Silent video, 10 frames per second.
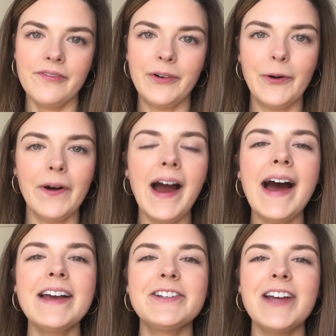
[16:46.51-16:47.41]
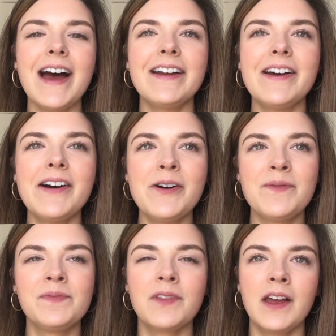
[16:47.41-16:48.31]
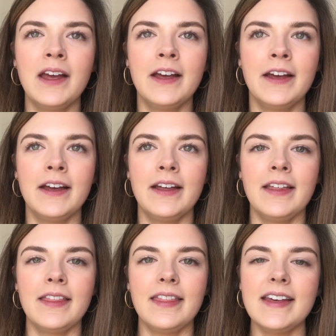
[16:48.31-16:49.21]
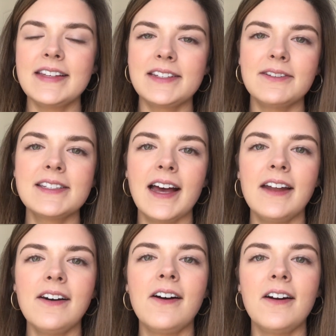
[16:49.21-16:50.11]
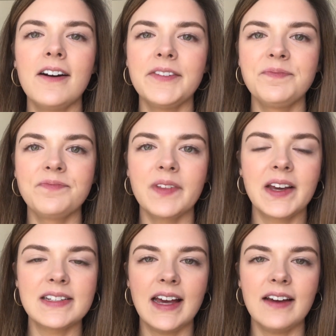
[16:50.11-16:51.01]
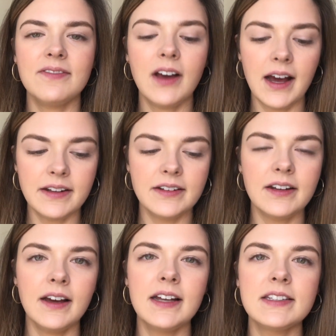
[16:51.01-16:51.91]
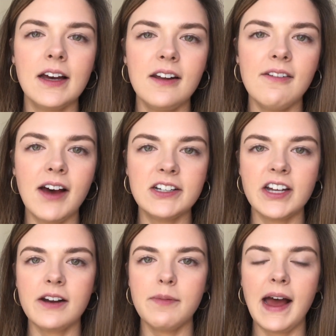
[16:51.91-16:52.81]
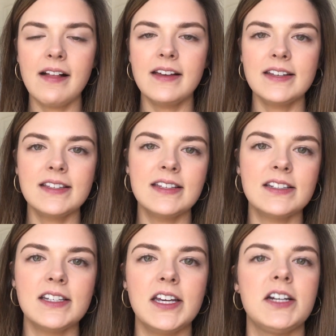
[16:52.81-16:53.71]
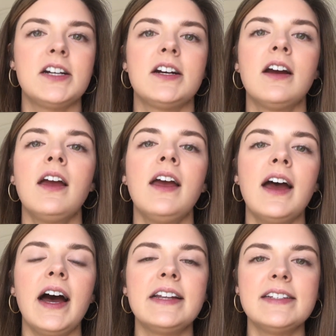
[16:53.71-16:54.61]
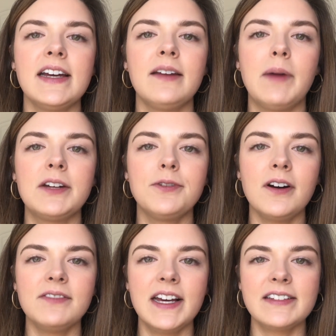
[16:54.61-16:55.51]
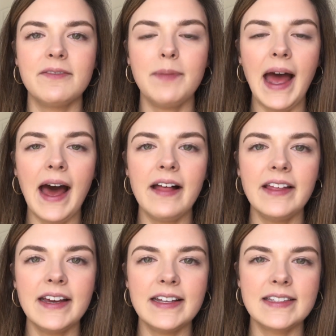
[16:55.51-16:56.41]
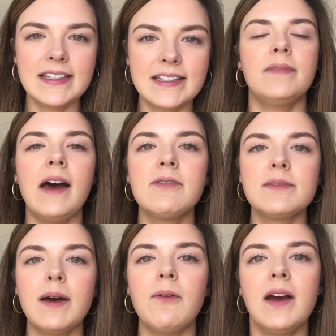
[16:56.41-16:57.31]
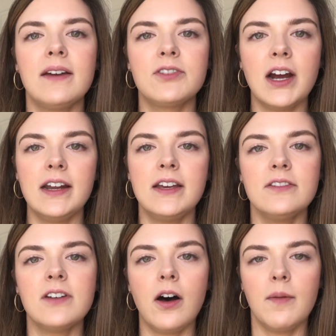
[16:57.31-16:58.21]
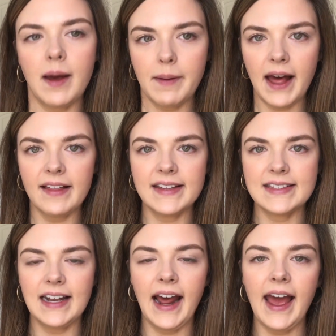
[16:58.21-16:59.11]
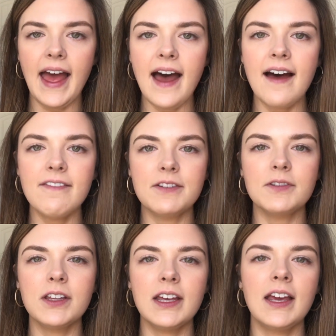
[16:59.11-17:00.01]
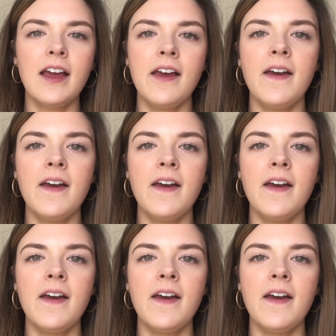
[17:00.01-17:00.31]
For eyeshadow, this was kind of hard because I have gotten a ton of eyeshadow palettes this year. I did my 12 days of palettes. That was my way of trying to use all my palettes that I have and really